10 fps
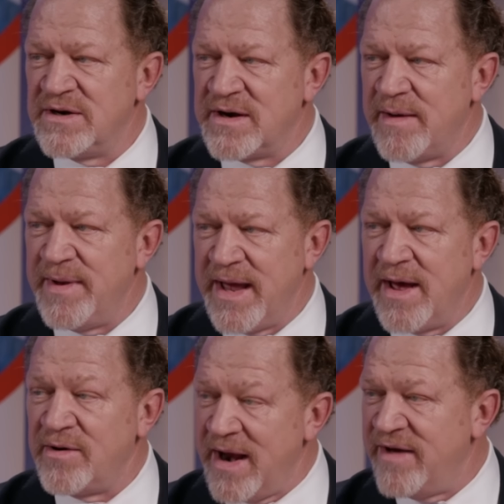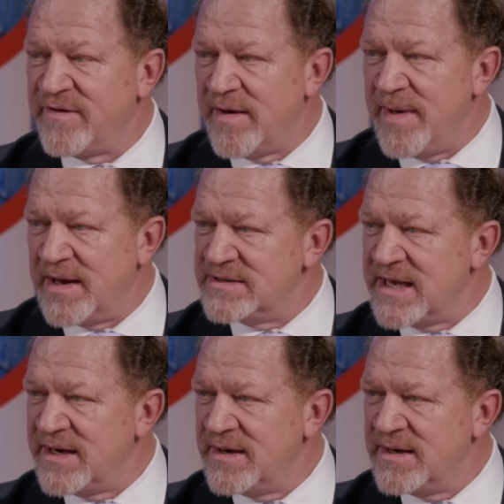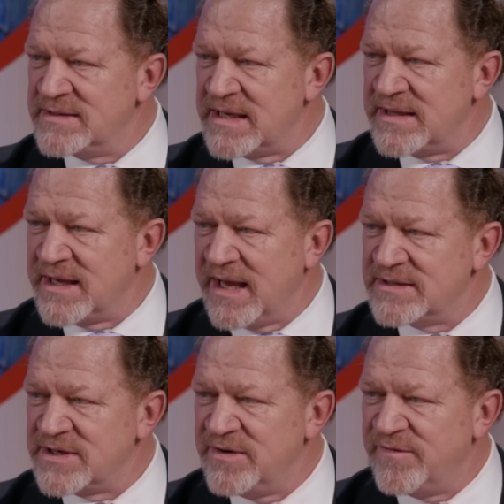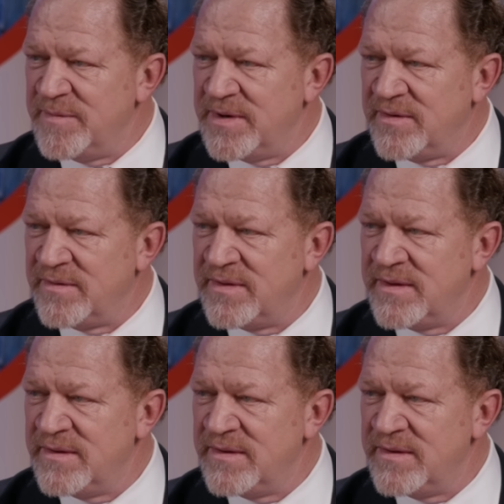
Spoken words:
that are coming out or have come out. Is that the case? Are you familiar with?